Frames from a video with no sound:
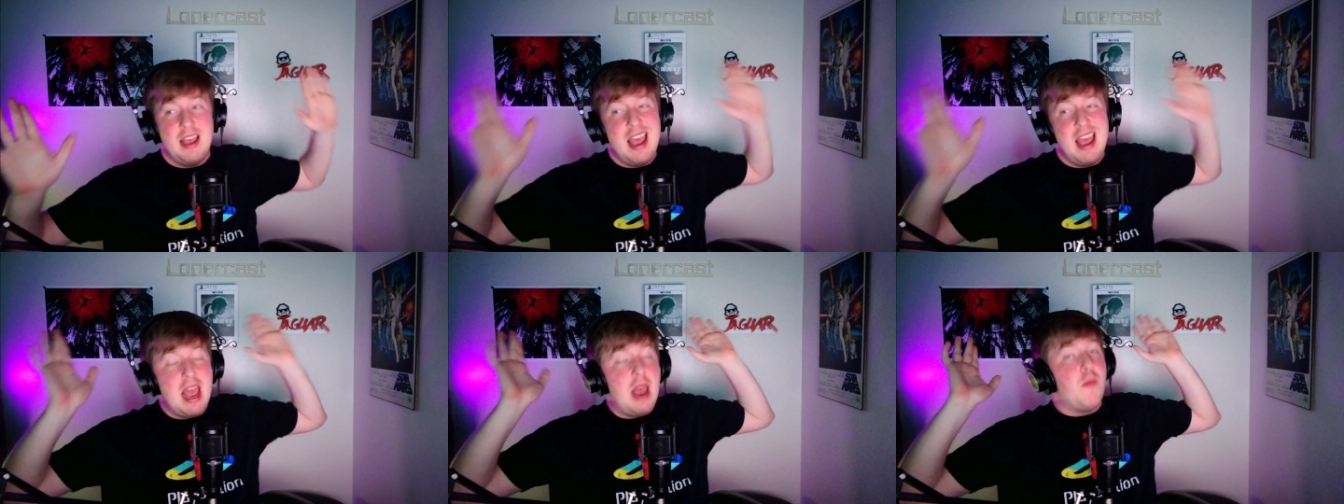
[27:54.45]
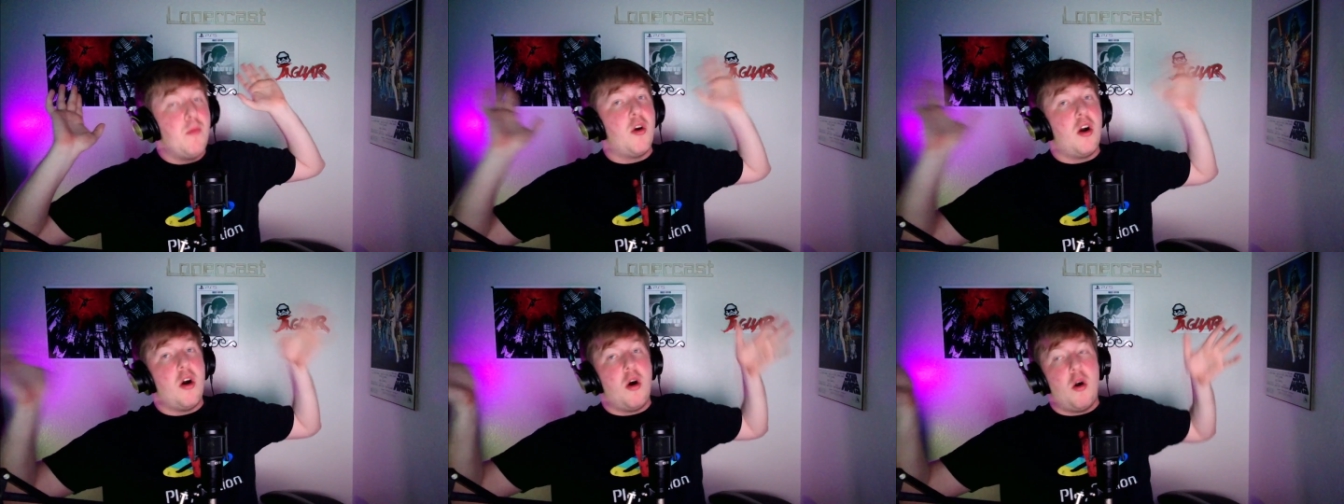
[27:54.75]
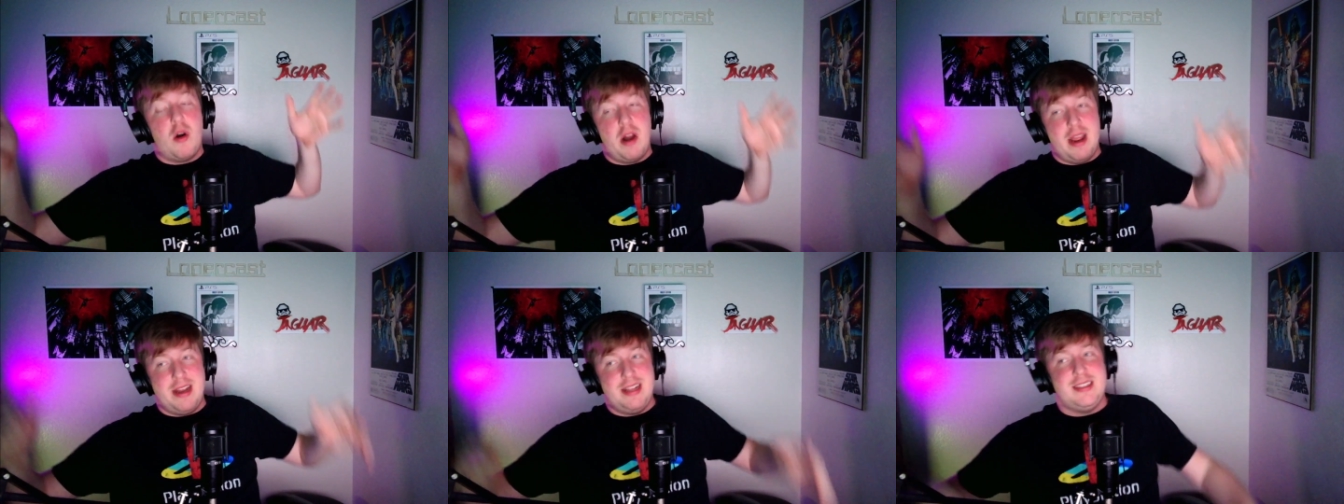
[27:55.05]
and we're
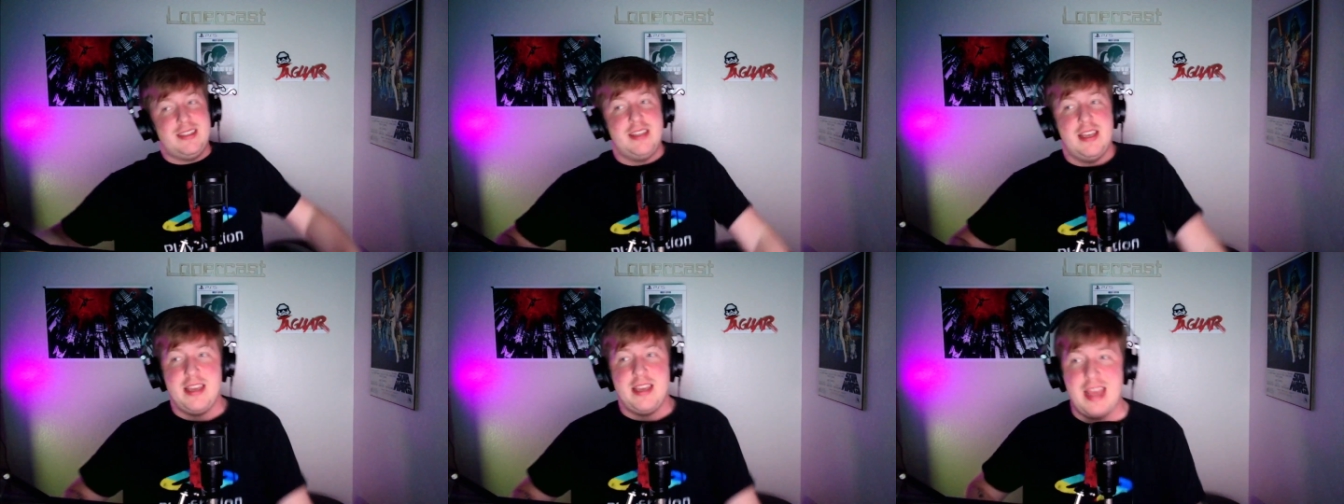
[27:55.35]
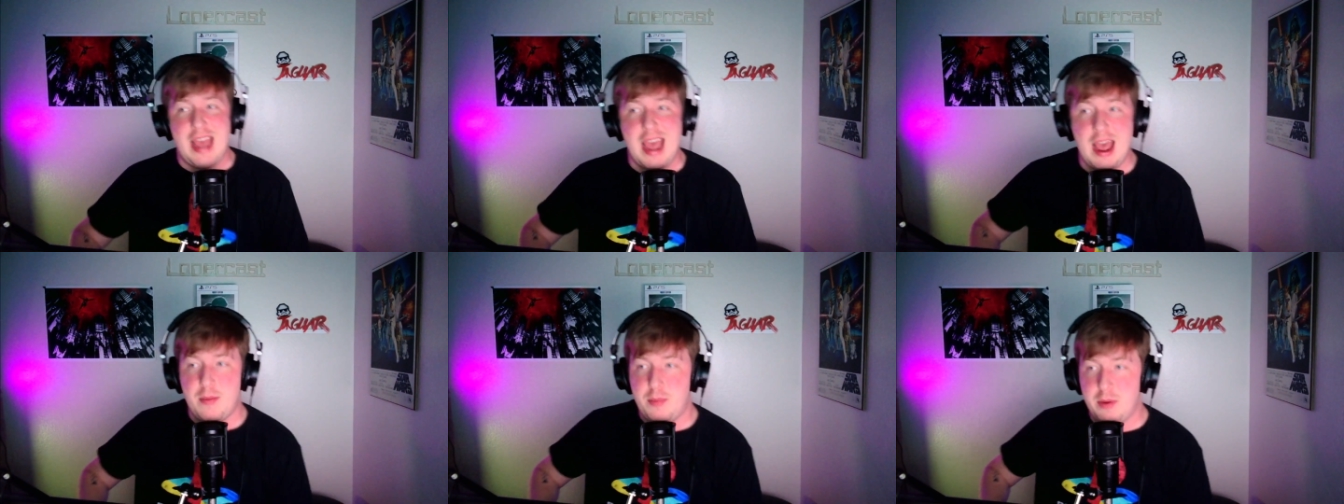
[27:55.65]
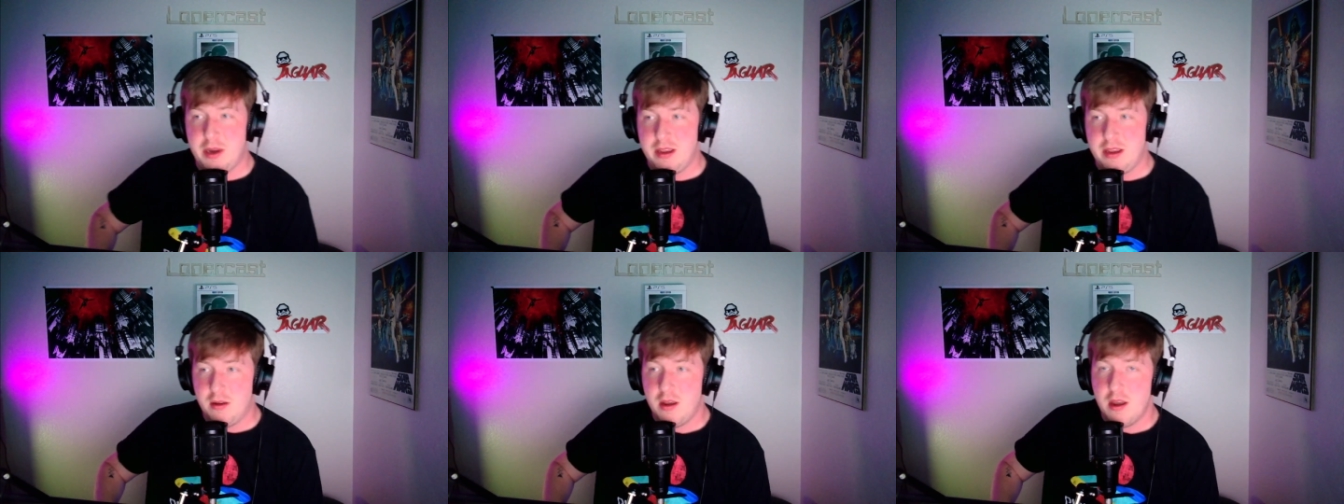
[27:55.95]
already seeing it
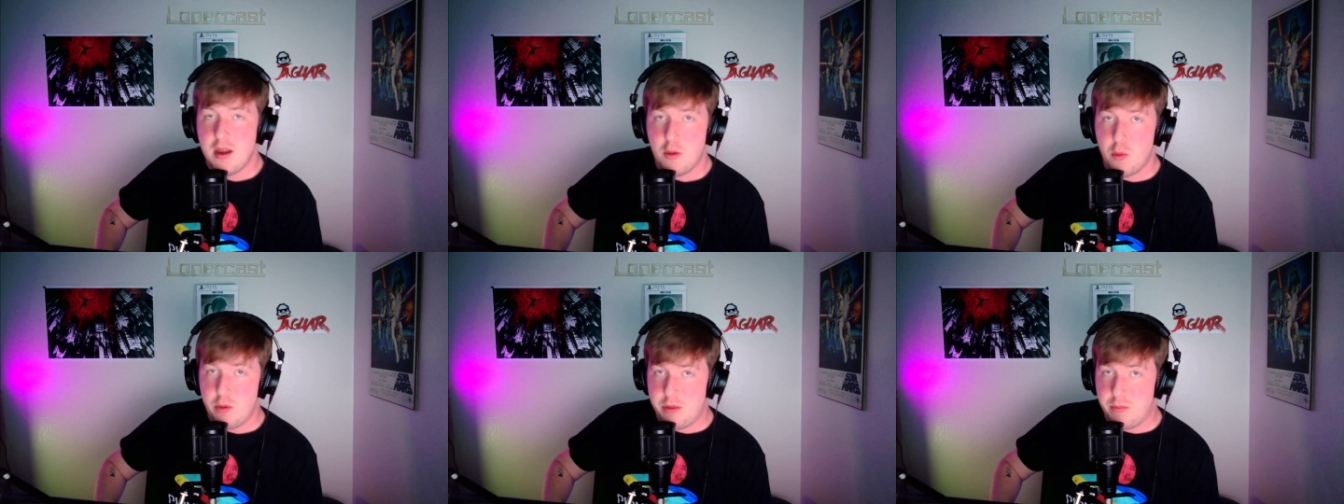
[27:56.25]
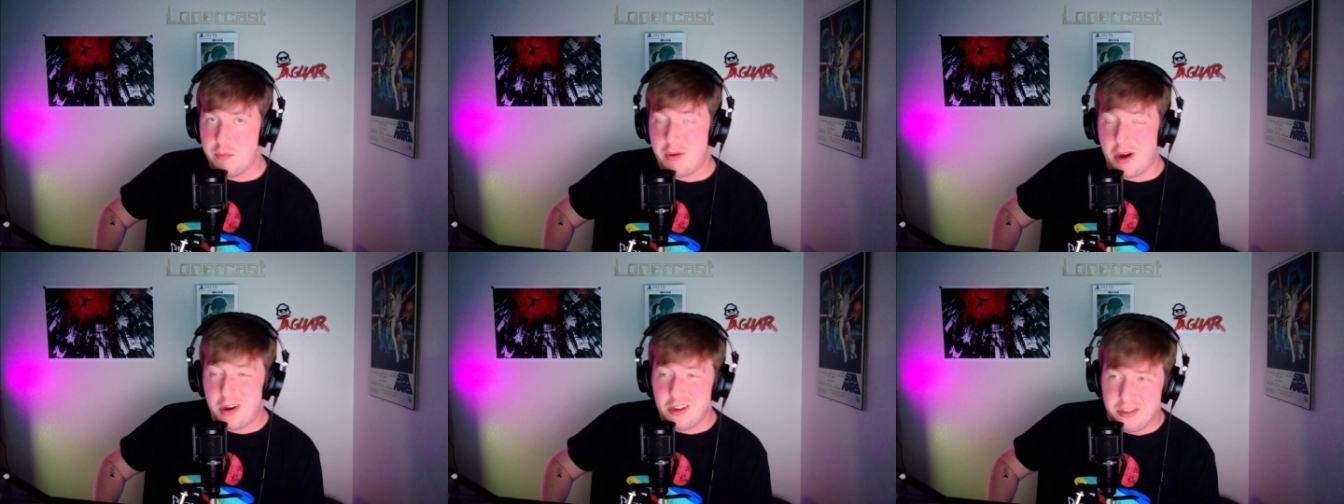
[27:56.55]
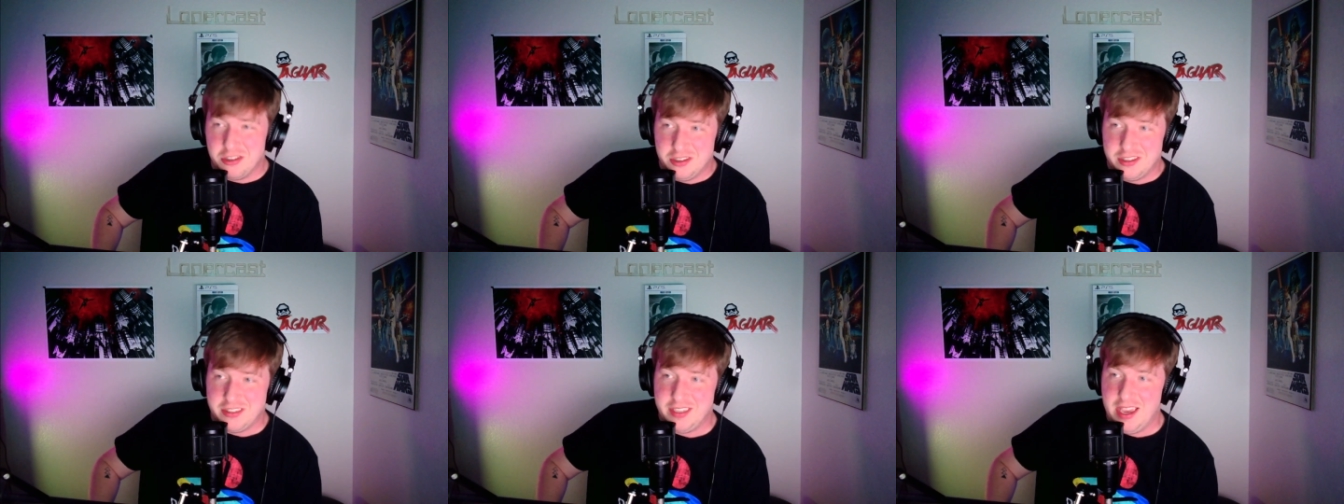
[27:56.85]
happening with
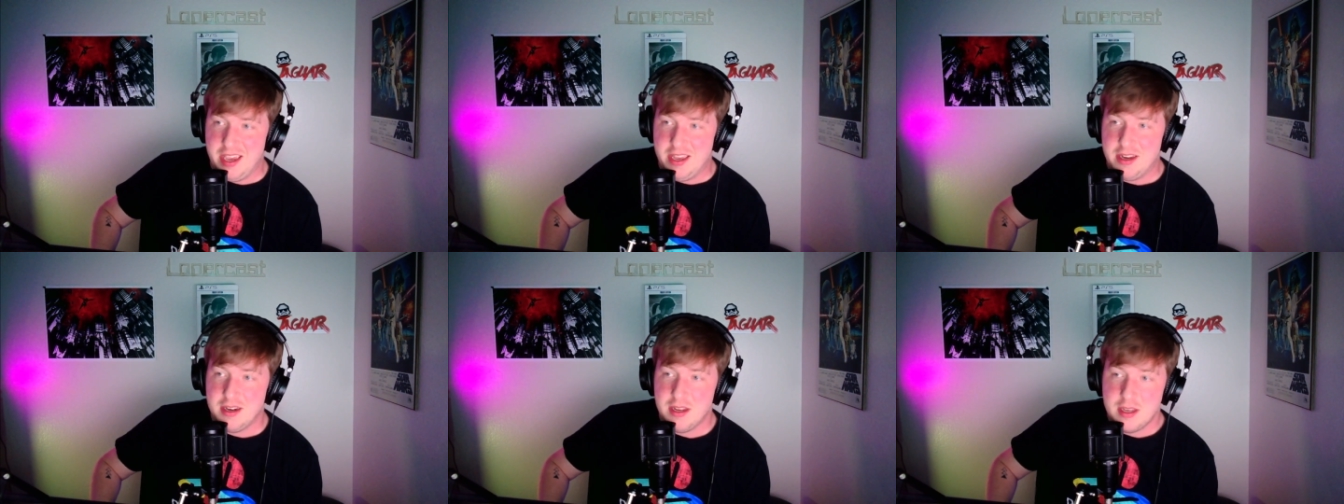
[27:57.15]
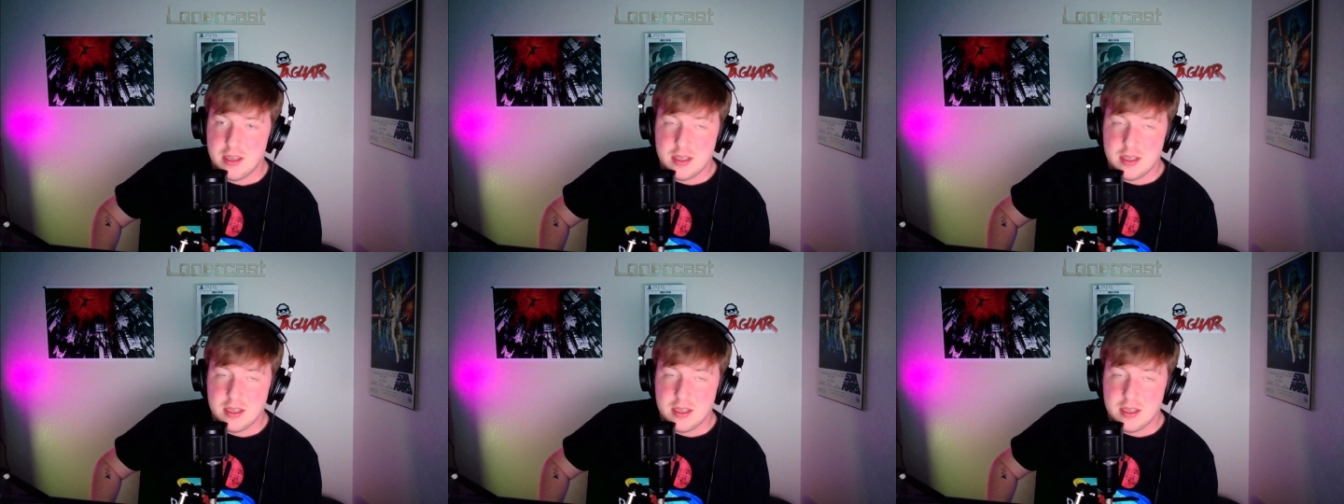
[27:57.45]
Baldur's Gate.